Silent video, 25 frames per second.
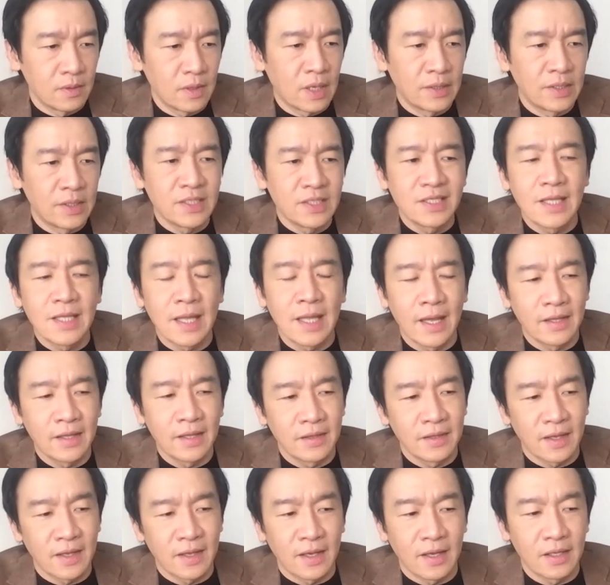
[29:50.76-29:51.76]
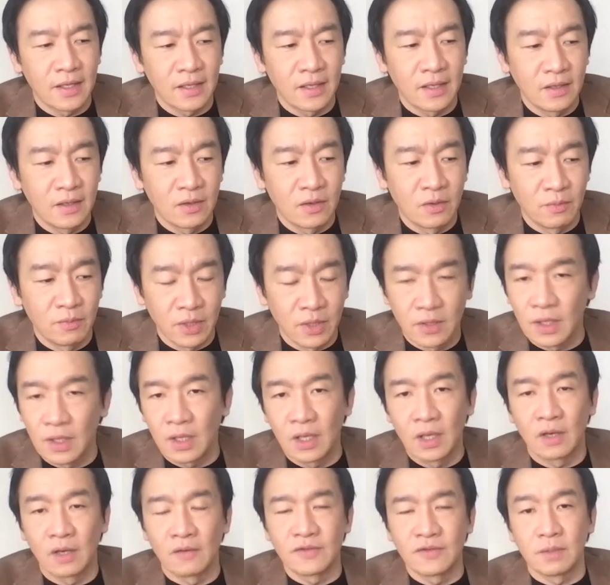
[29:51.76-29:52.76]
understand that he could be
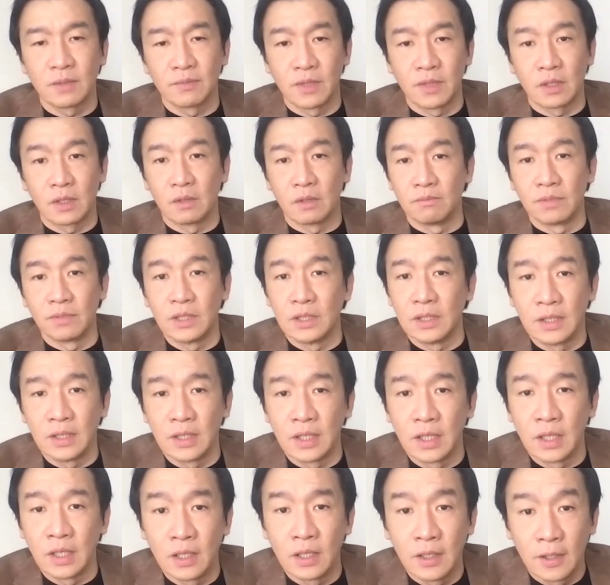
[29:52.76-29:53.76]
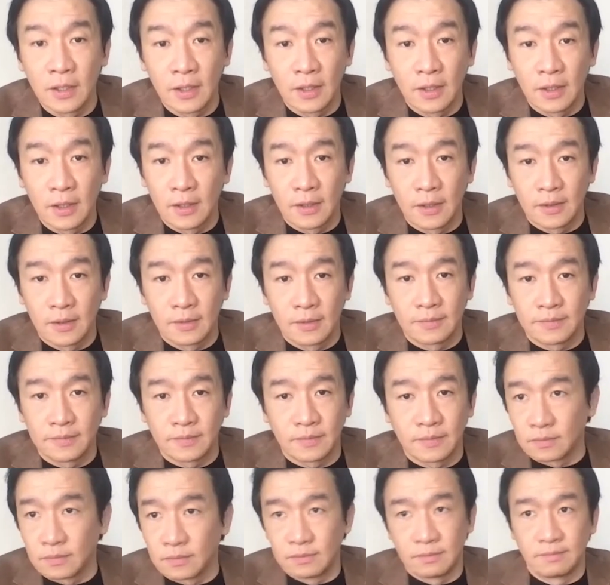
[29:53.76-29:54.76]
thinking of something completely
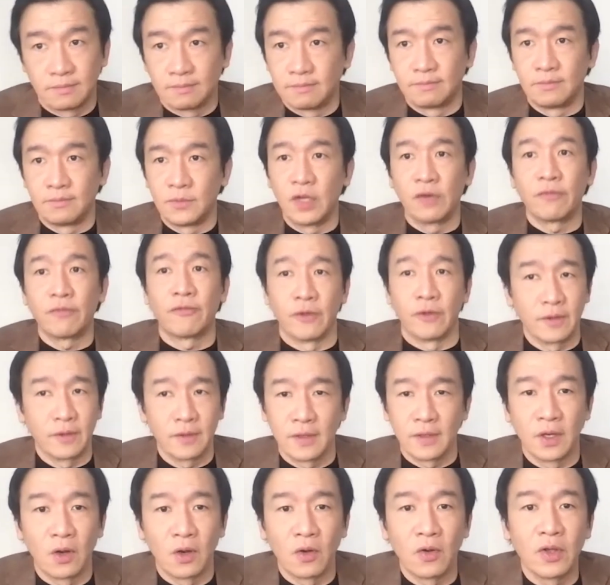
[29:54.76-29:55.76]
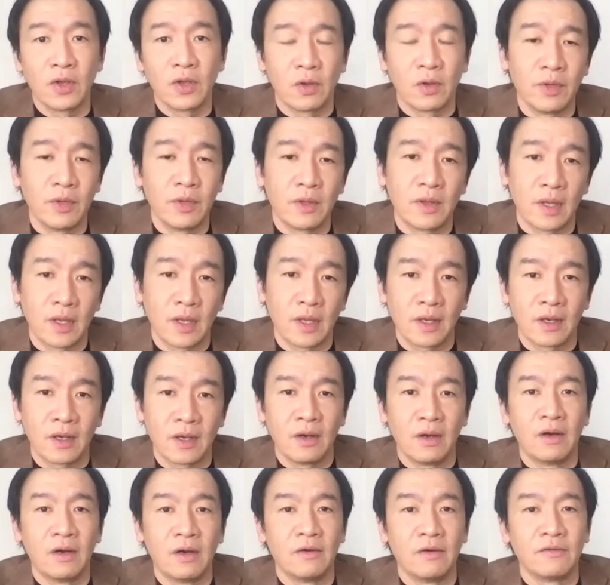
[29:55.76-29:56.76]
different. You know, he could be
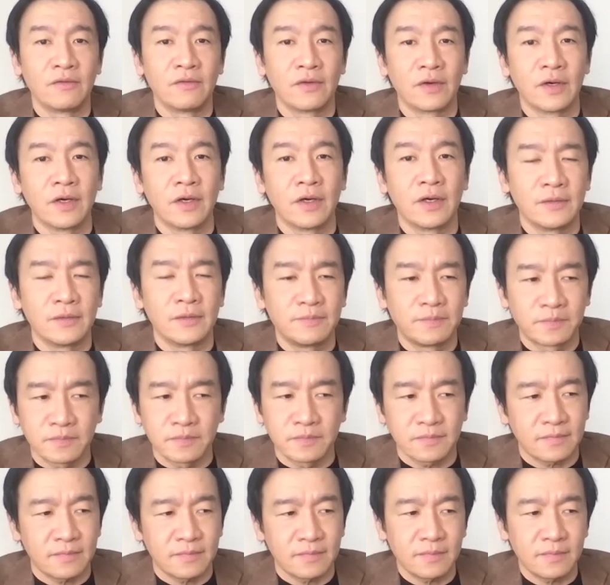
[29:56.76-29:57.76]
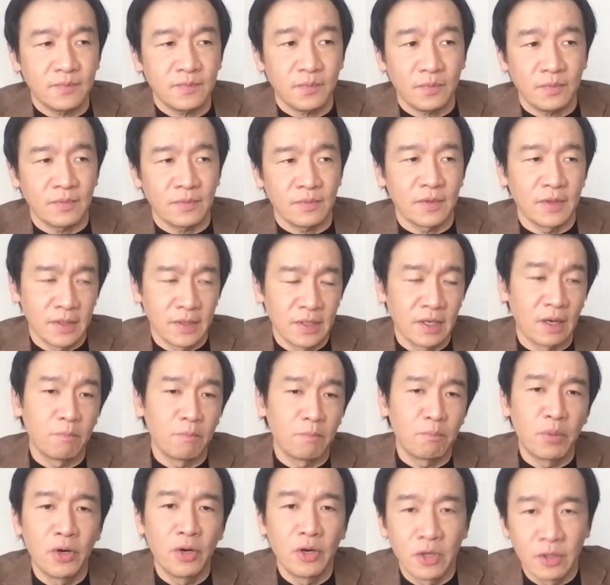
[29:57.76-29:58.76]
thinking of uh, yeah
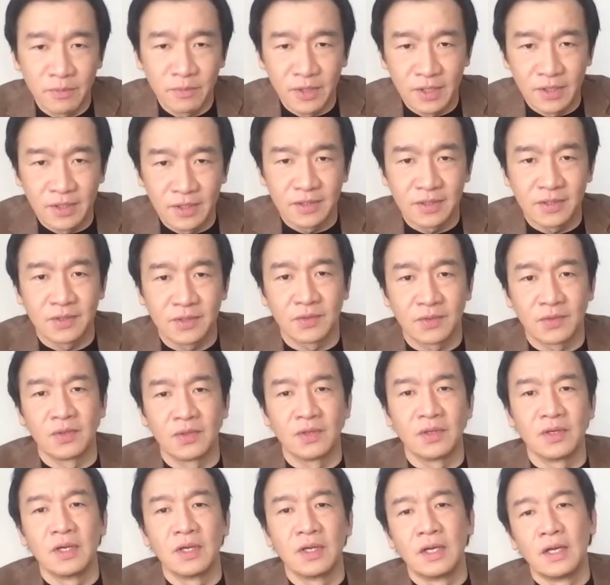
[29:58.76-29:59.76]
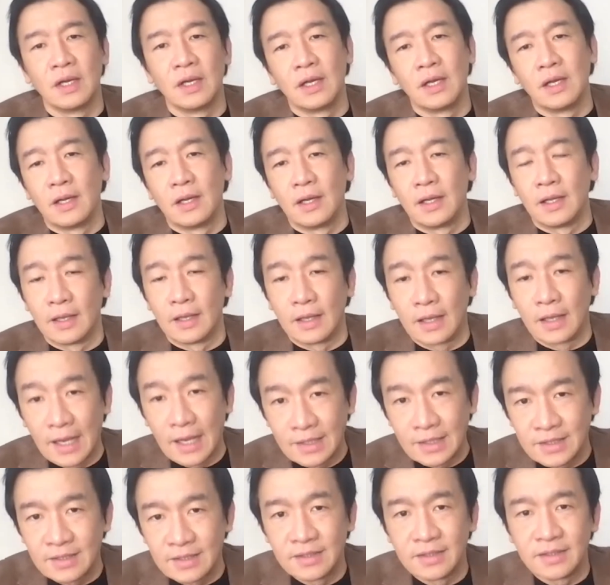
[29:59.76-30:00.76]
permits or
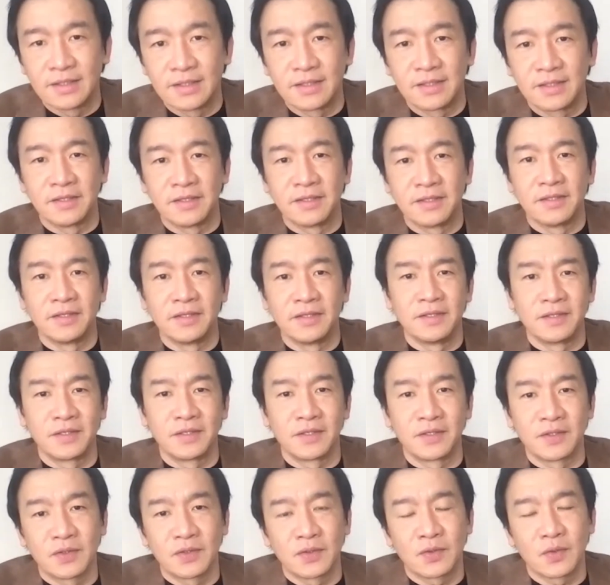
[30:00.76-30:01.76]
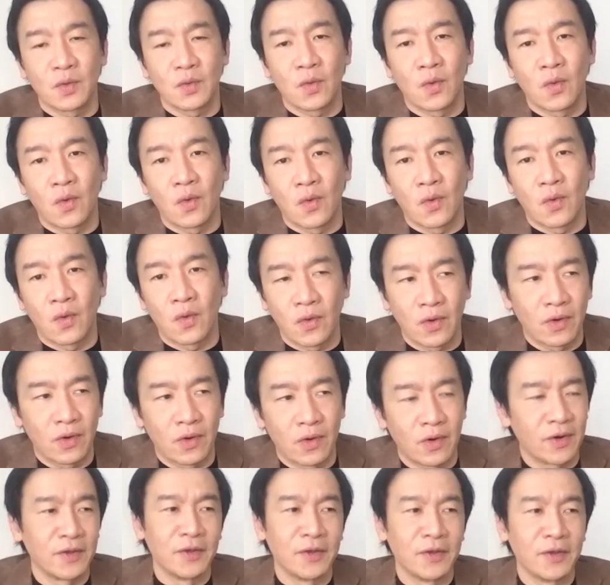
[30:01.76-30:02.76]
licenses
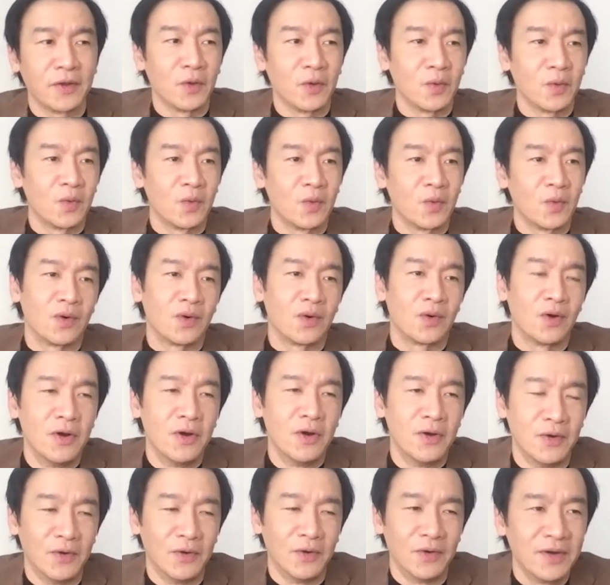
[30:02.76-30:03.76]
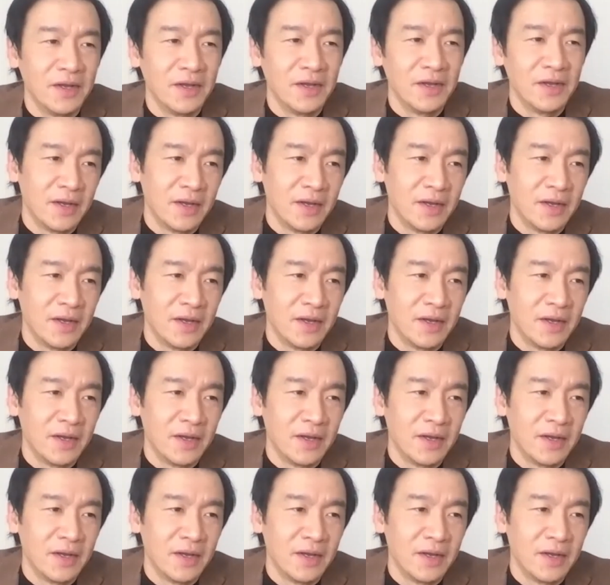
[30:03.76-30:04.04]
or you know or, or